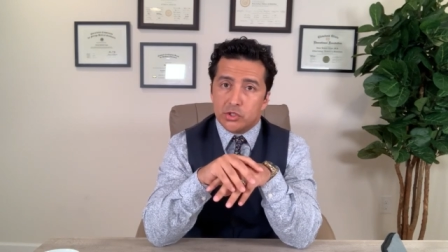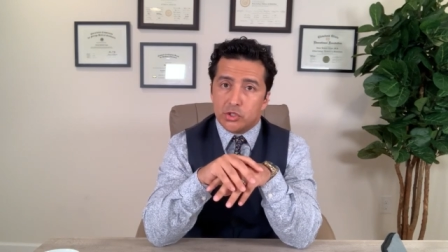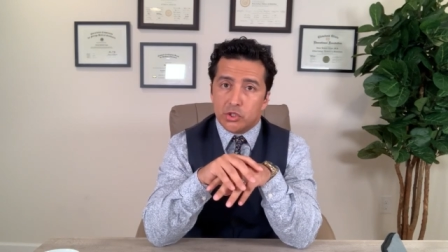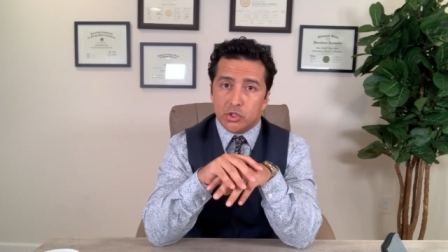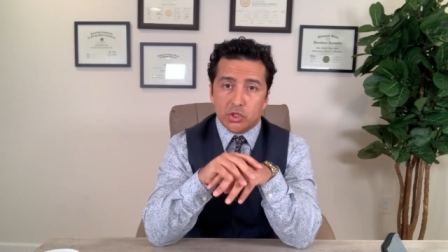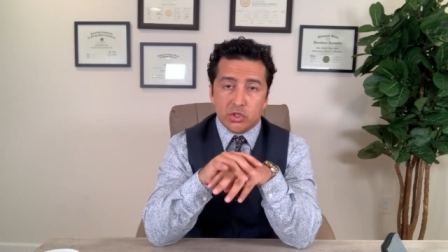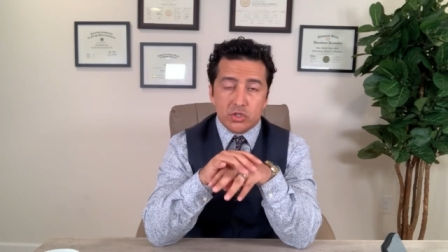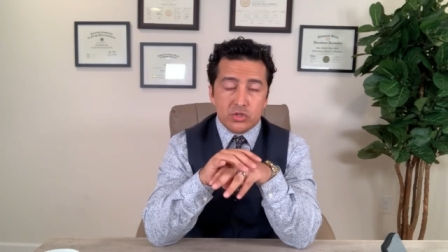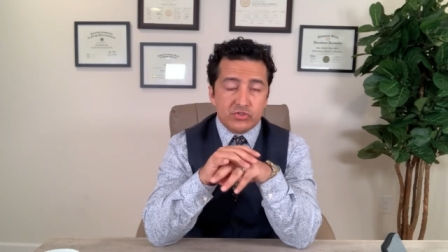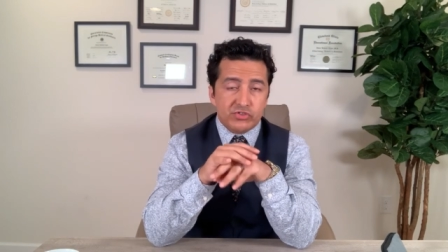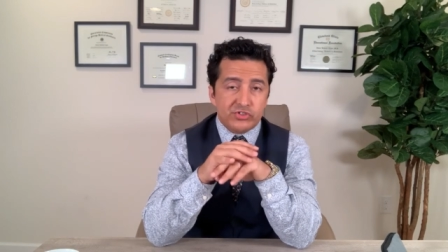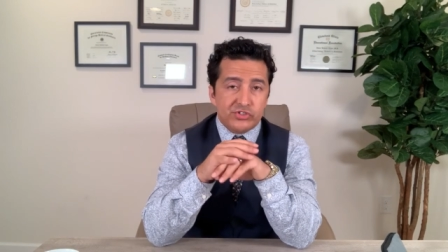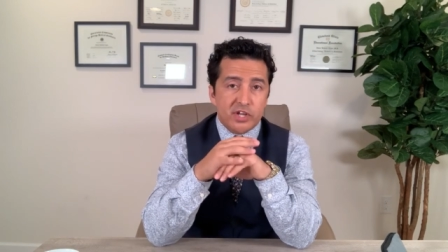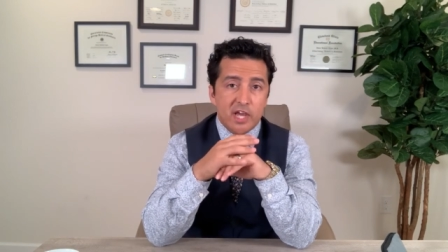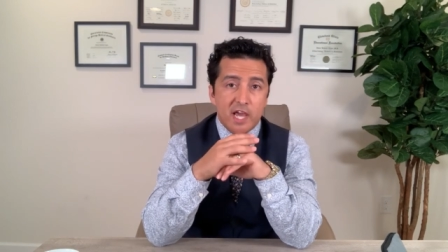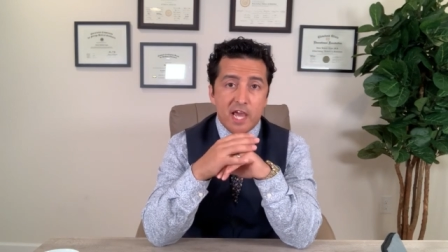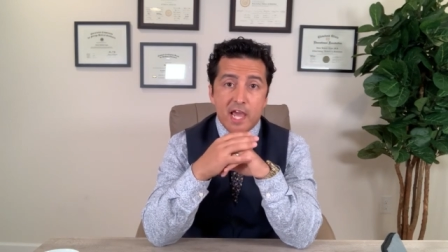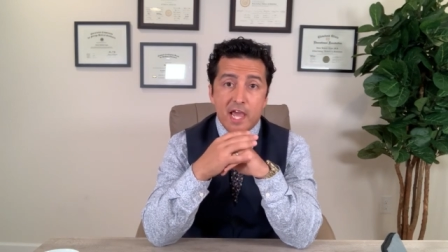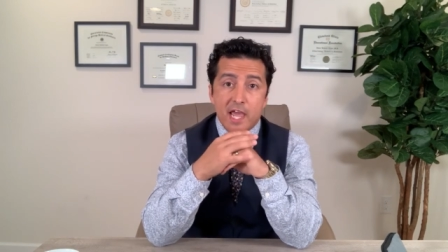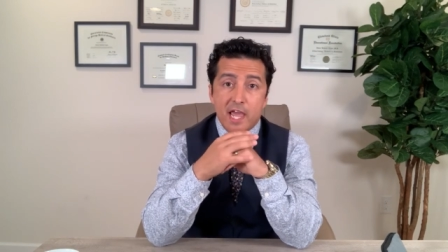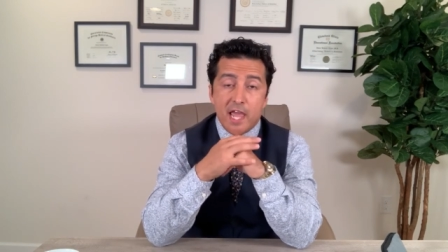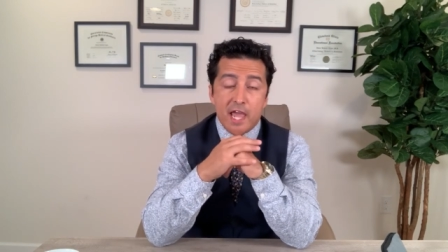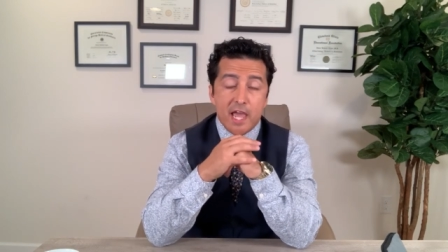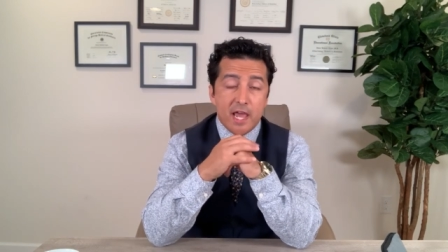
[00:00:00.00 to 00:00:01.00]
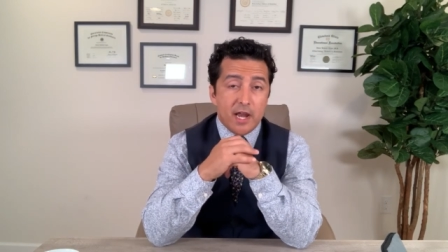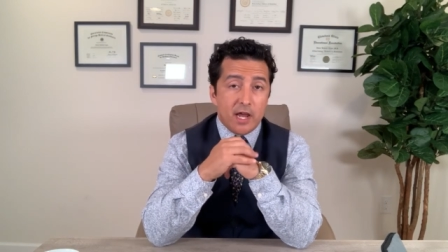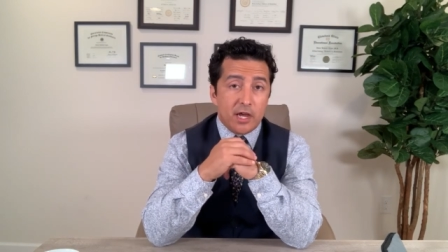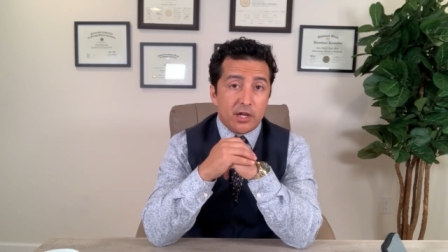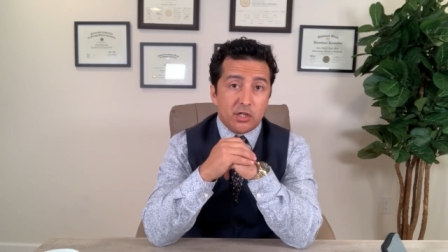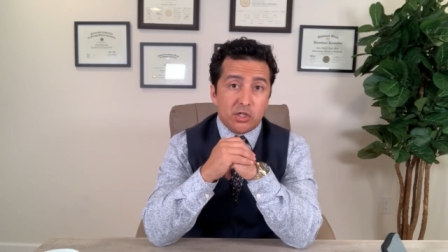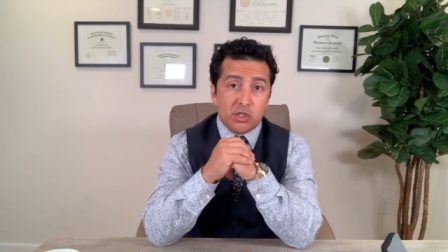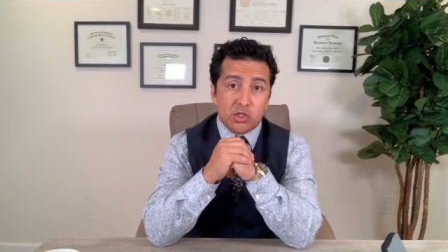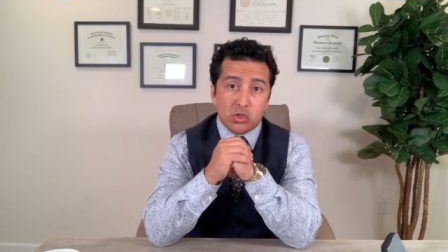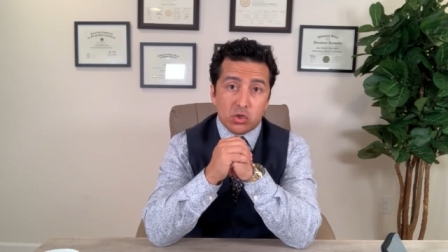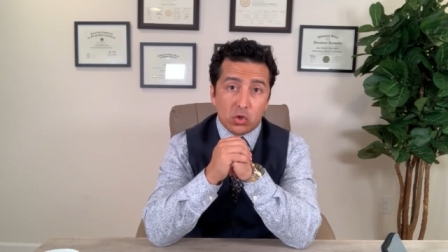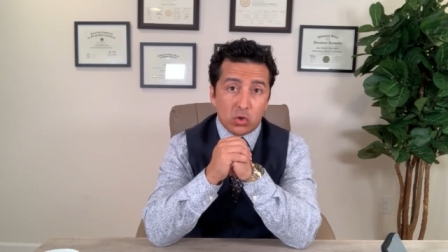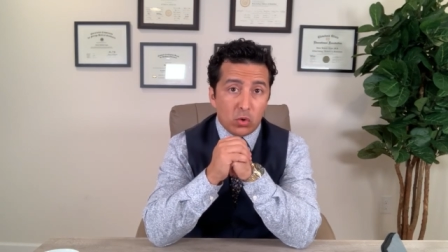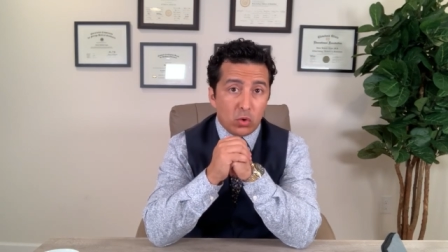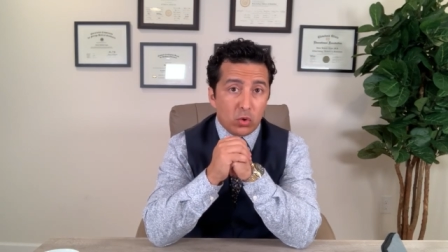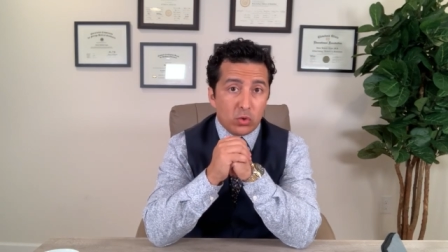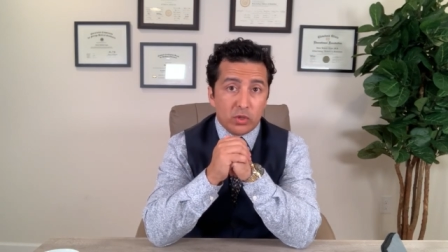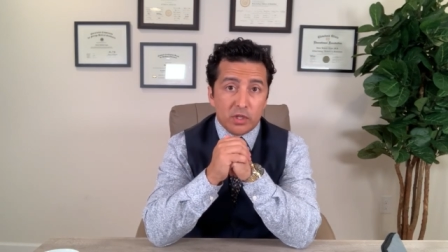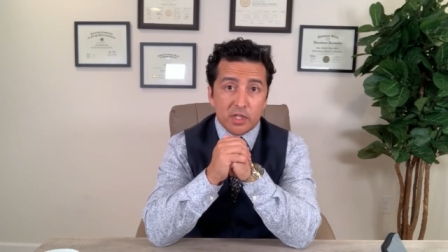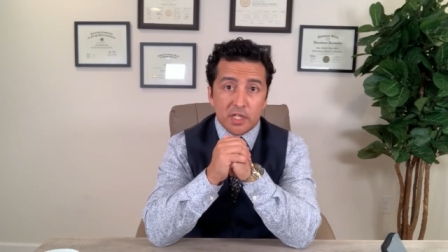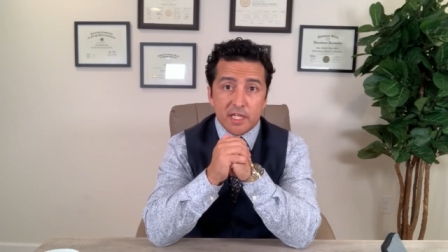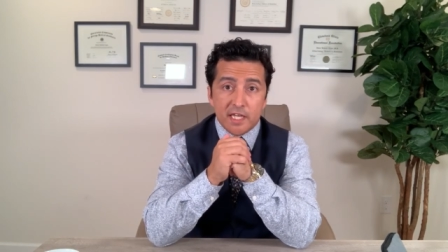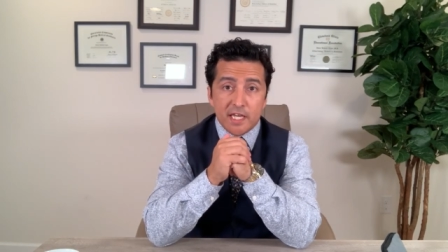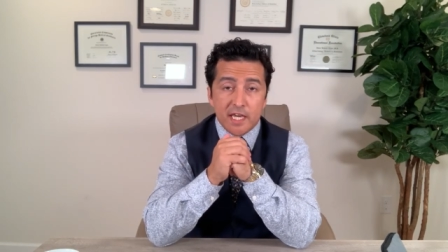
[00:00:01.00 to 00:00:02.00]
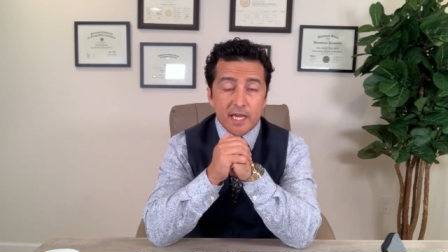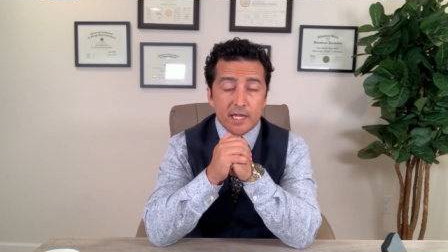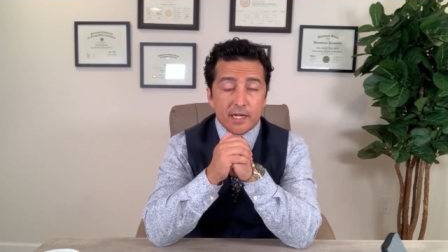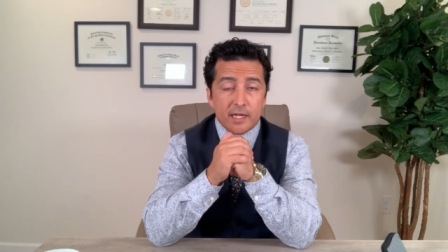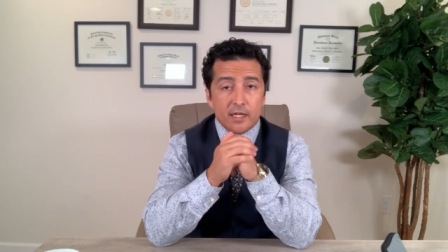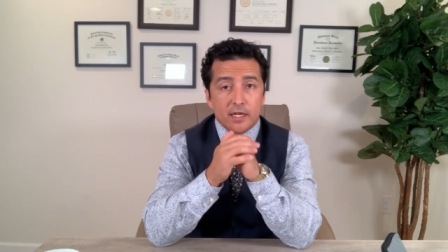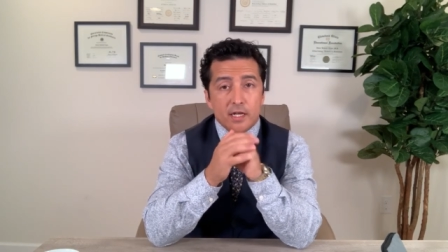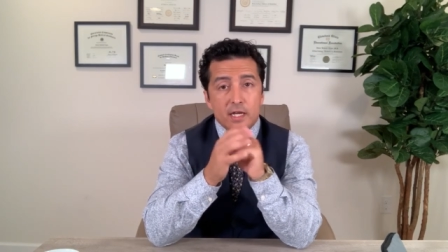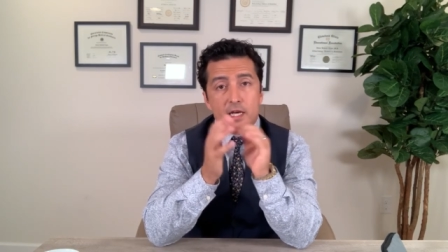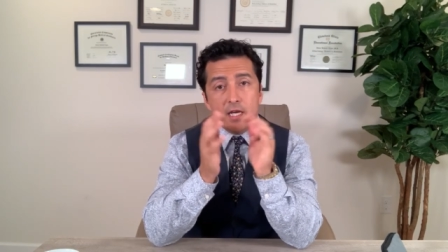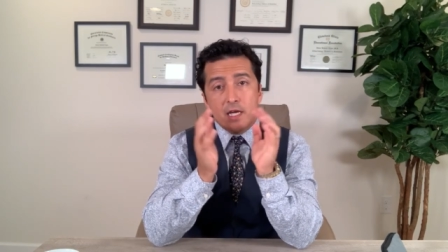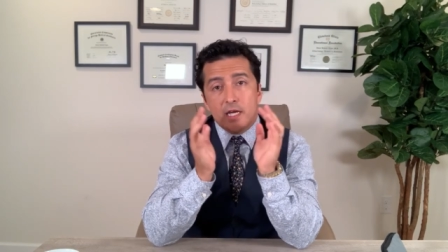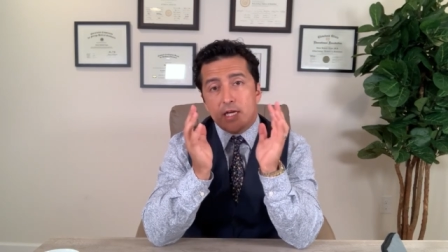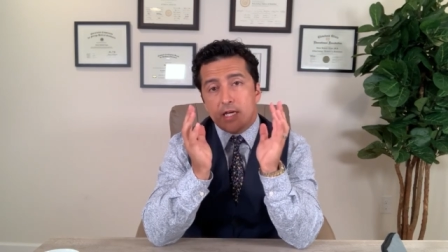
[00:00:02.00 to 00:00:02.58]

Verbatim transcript: sugars, and I totally get it.